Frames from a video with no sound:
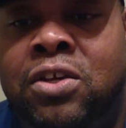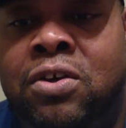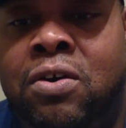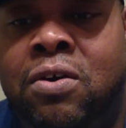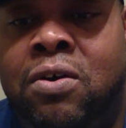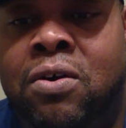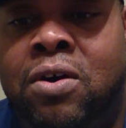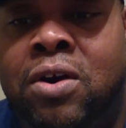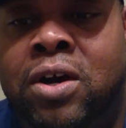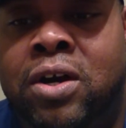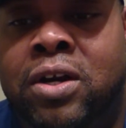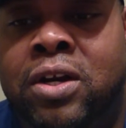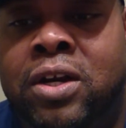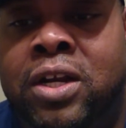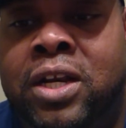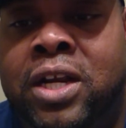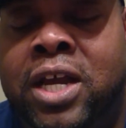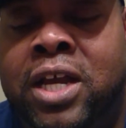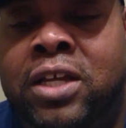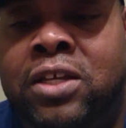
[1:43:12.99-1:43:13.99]
your heart
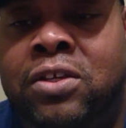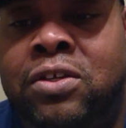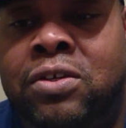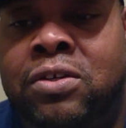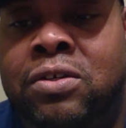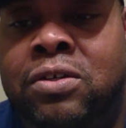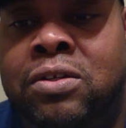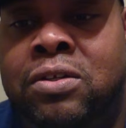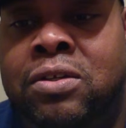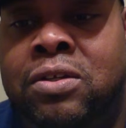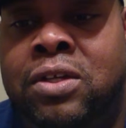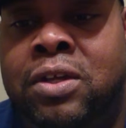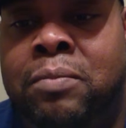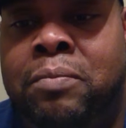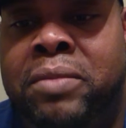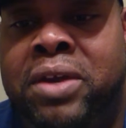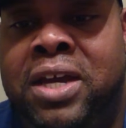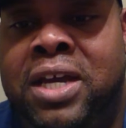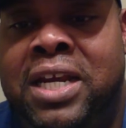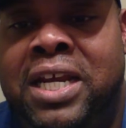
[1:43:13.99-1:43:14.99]
and not just the
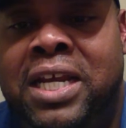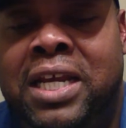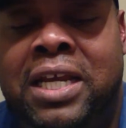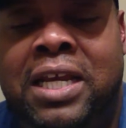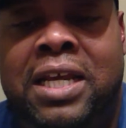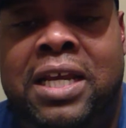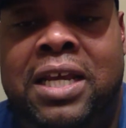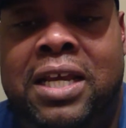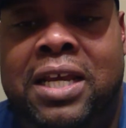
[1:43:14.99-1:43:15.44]
money.